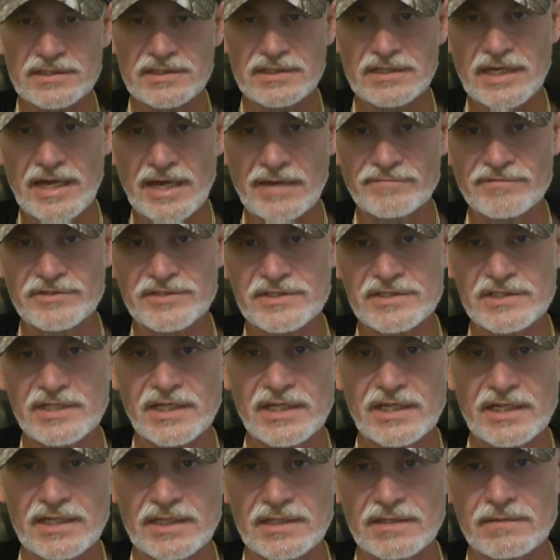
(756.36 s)
that I've
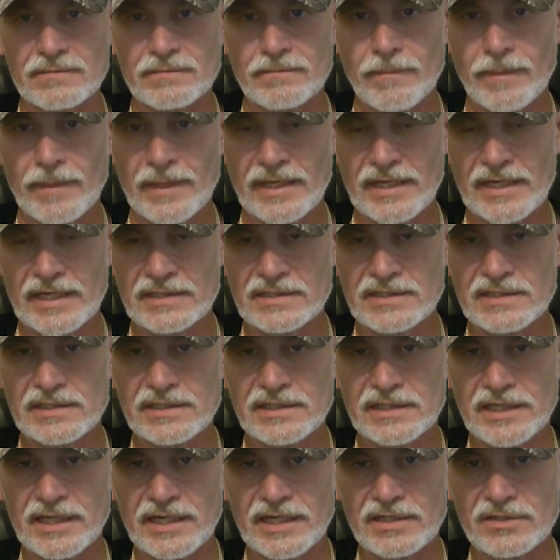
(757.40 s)
said, and I
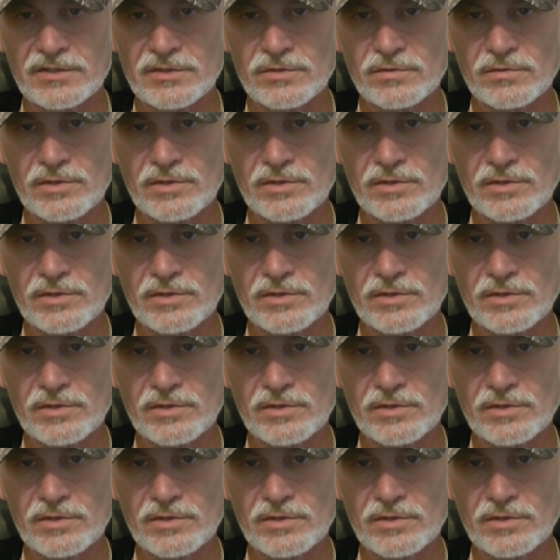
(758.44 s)
didn't get it too